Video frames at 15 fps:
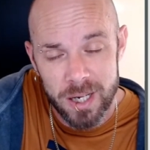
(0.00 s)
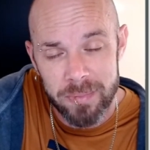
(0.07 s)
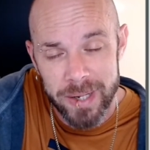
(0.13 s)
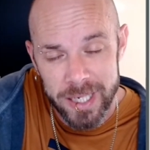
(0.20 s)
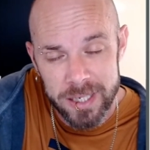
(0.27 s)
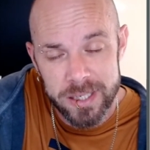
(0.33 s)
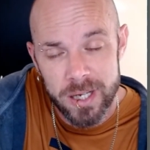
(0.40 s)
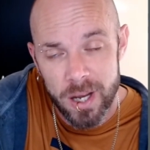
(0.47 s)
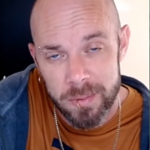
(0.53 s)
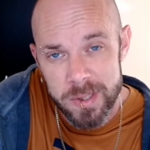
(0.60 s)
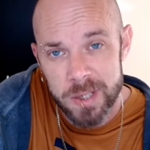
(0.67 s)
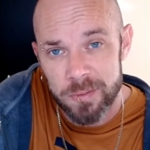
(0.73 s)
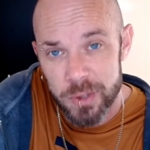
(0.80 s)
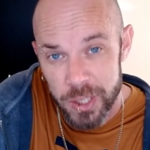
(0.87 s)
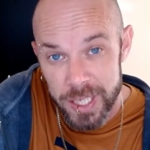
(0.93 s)
I mean in
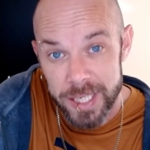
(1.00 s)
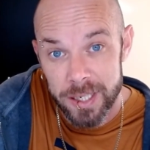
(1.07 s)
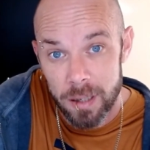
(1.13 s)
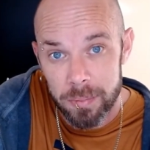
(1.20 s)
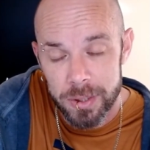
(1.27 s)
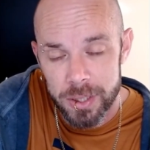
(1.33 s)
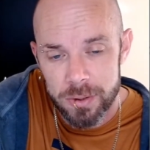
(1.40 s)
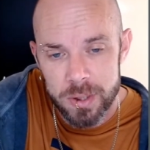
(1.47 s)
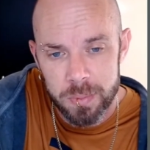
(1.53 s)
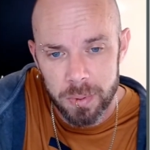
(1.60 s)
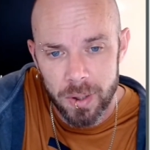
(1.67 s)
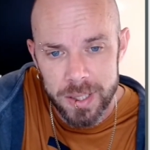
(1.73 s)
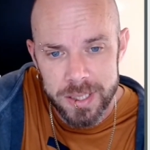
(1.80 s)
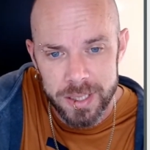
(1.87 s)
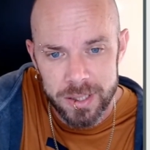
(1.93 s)
terms of GW's
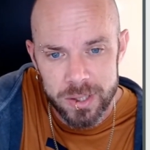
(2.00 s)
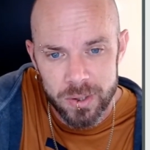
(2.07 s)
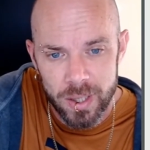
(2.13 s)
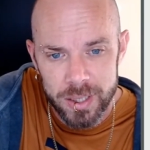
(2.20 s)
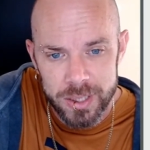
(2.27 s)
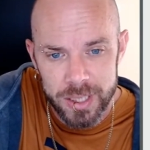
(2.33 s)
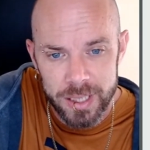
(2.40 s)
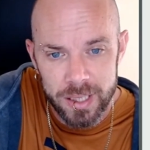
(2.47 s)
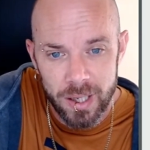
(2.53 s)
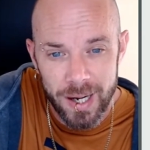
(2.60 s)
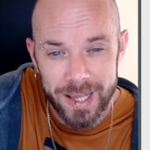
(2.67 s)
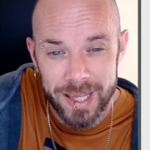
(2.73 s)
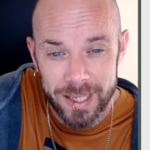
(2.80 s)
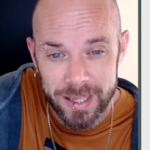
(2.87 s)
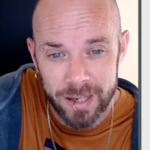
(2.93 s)
pricing structure.
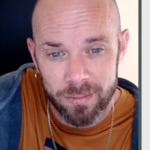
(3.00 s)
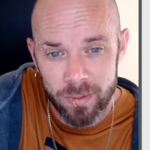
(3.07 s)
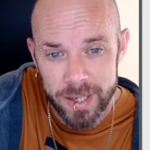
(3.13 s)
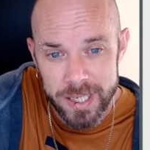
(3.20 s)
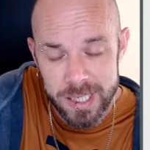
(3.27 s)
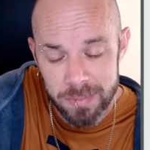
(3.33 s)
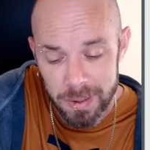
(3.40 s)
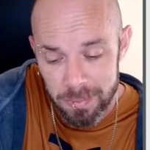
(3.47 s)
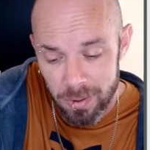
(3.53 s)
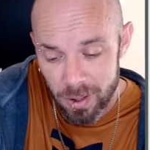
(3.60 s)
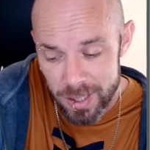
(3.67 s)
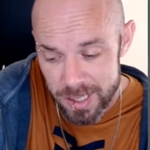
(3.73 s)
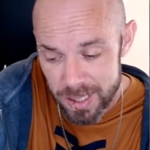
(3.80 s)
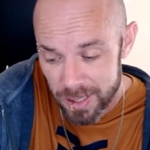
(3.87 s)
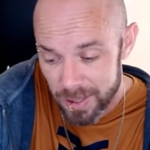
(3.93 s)
I think they're reasonably priced.